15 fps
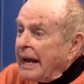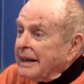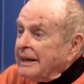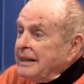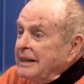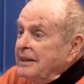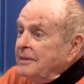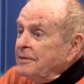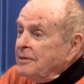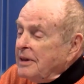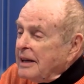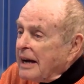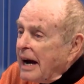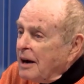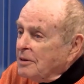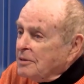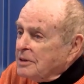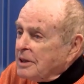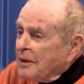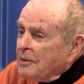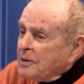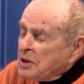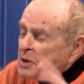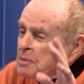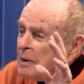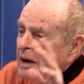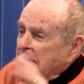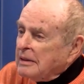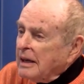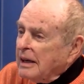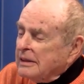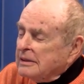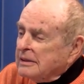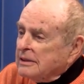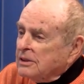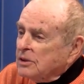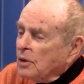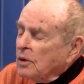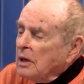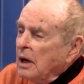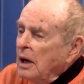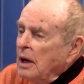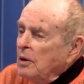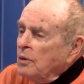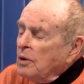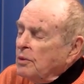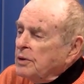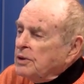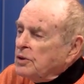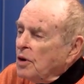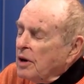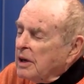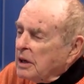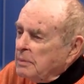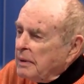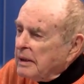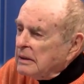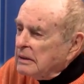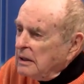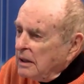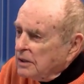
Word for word: an evening out and the spotlights and so on. we're talking about